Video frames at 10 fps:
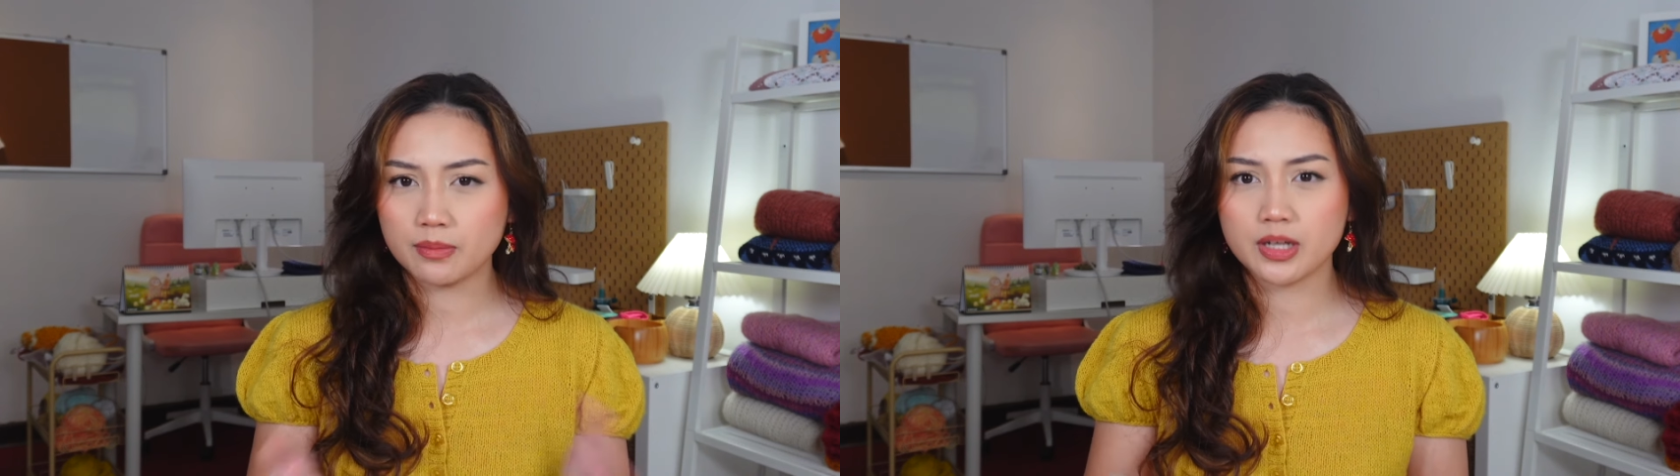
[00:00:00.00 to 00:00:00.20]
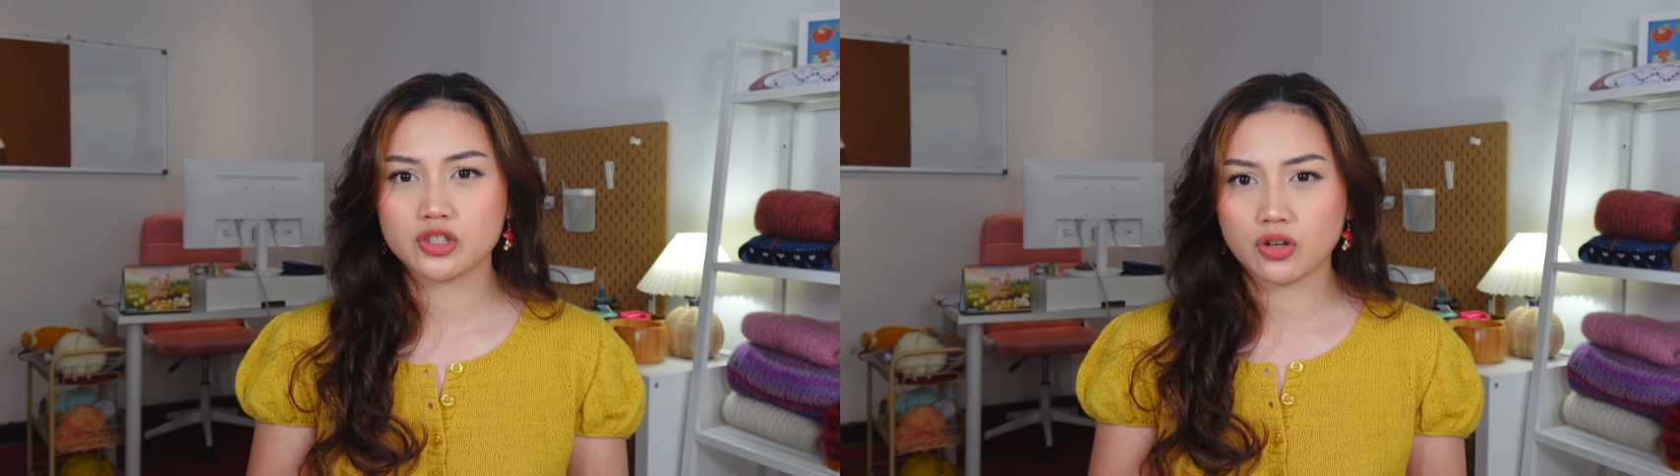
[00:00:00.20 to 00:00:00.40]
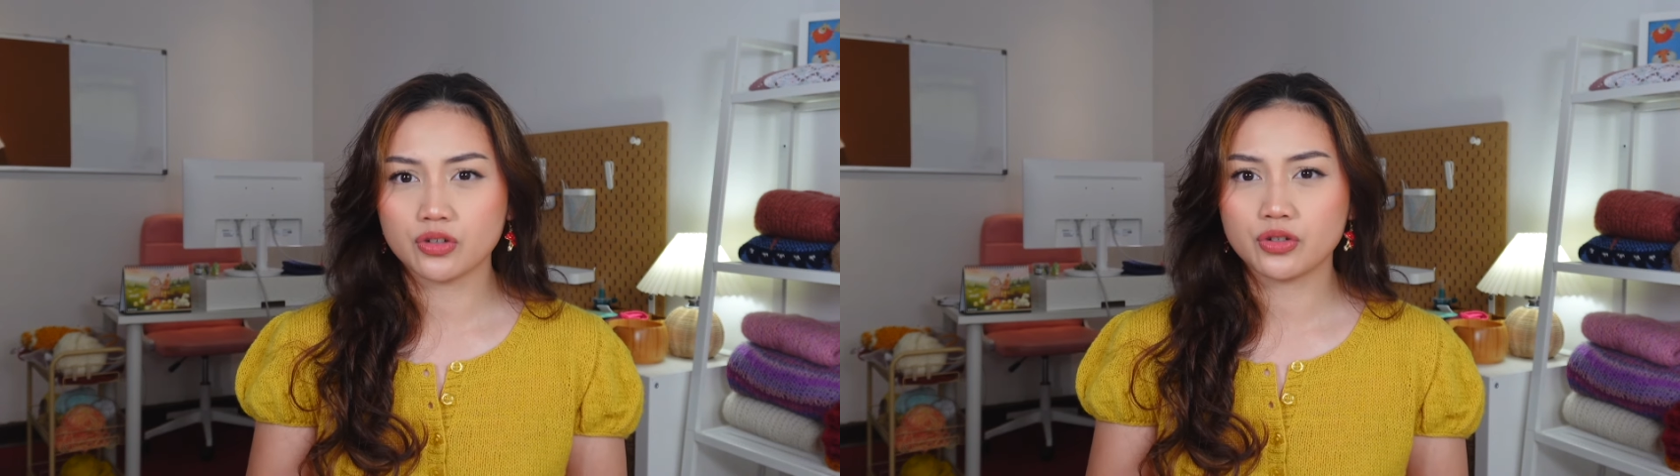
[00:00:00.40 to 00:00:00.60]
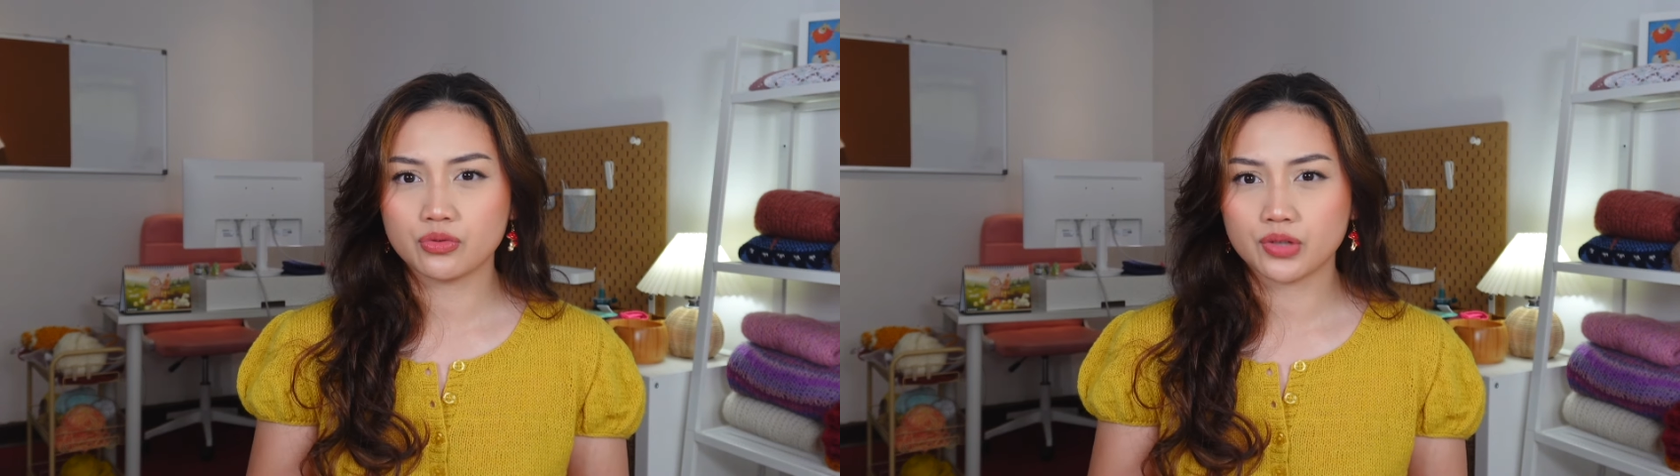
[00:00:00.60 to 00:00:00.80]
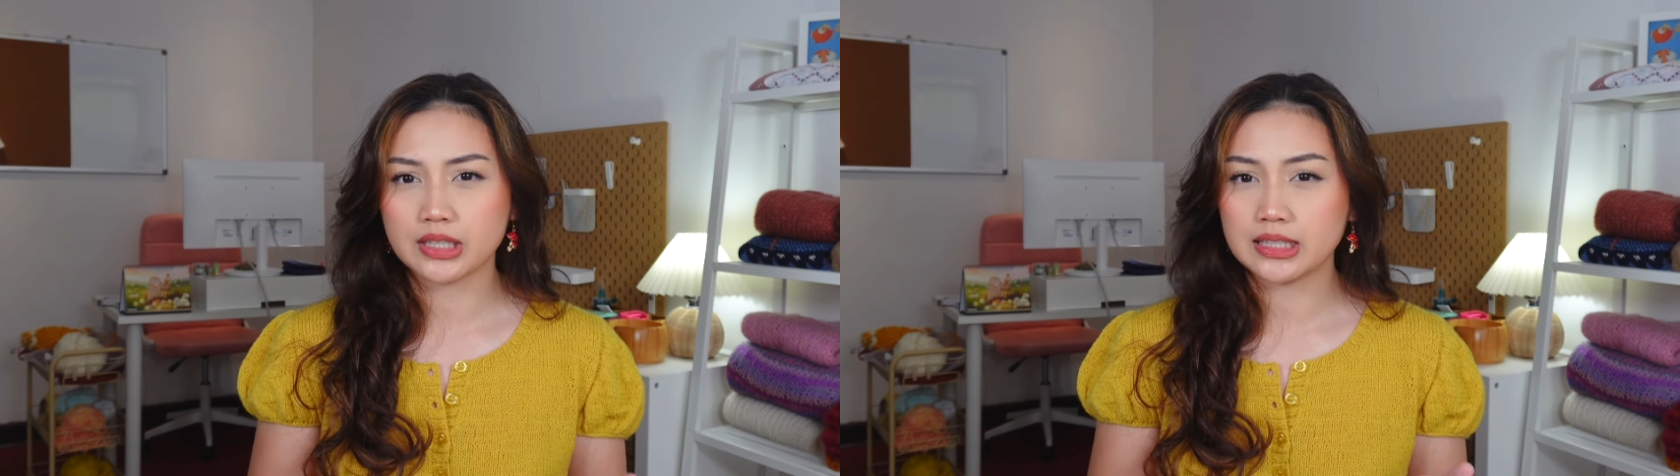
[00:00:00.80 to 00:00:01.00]
much all you
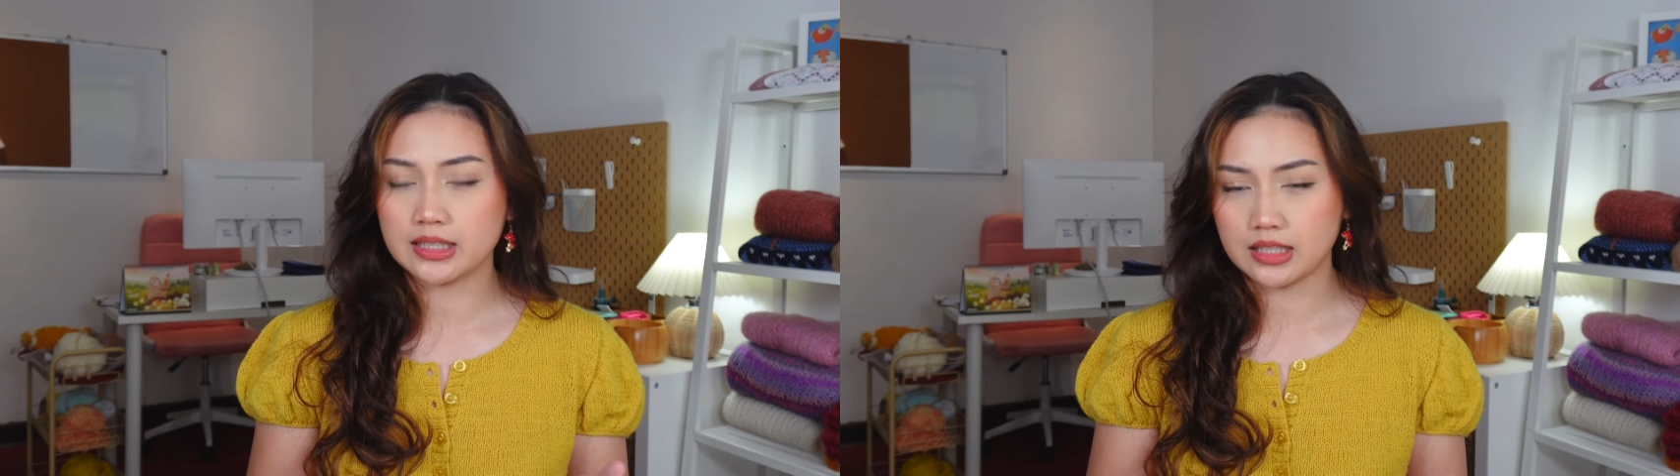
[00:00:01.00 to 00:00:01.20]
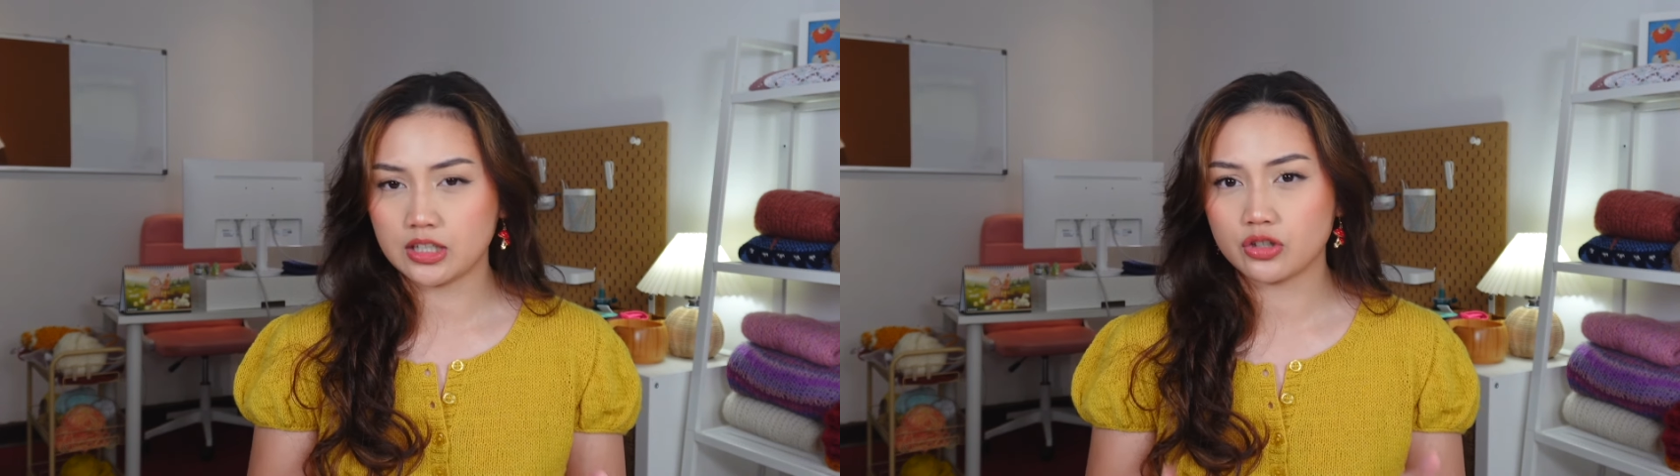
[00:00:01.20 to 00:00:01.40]
really need.